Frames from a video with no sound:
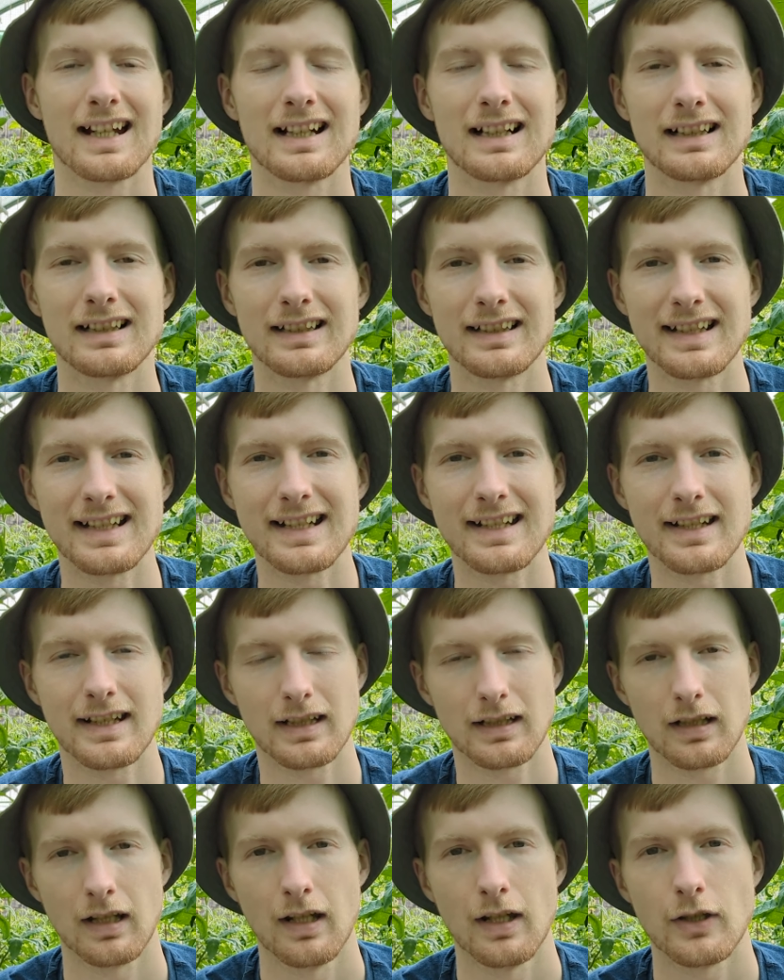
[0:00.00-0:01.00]

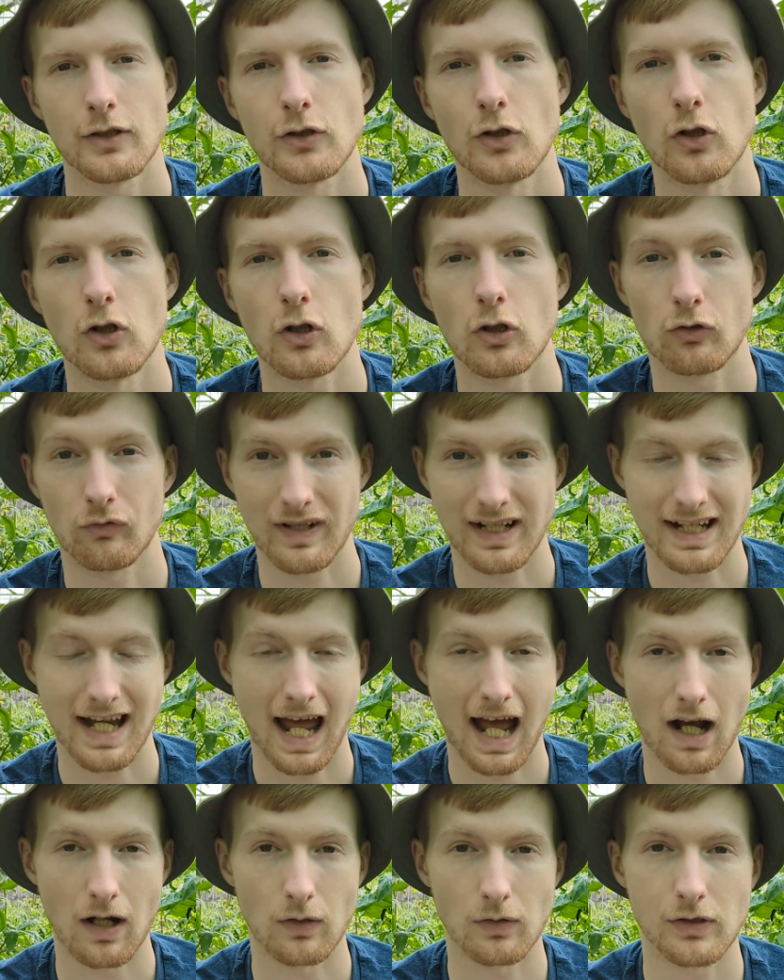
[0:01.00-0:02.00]
cleaning your
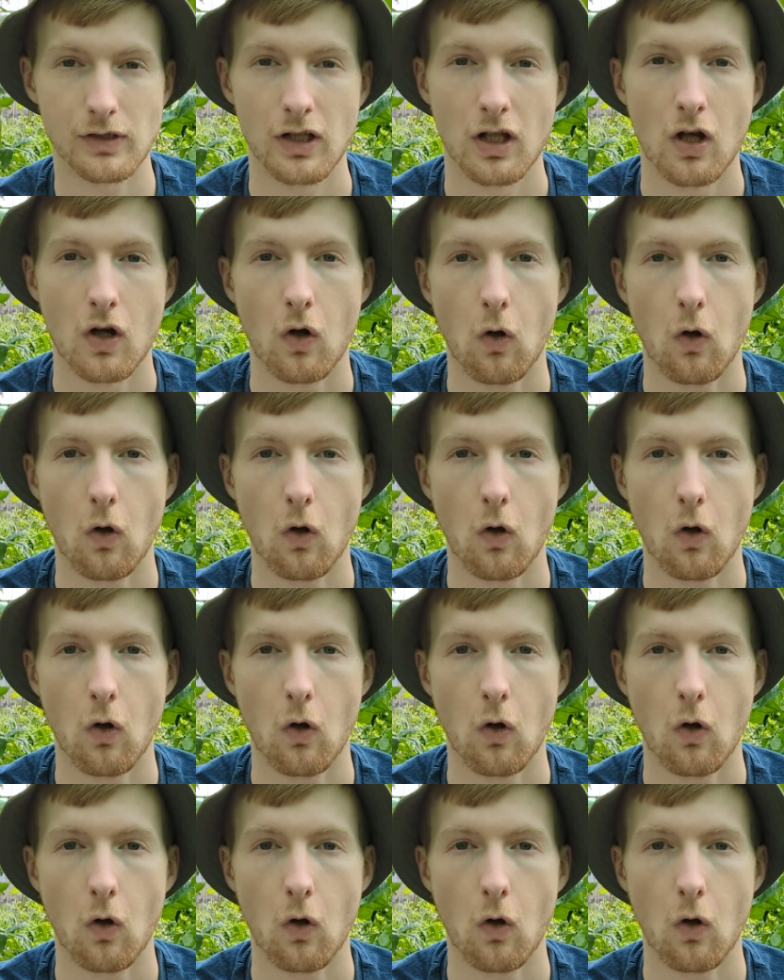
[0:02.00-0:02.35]
greenhouse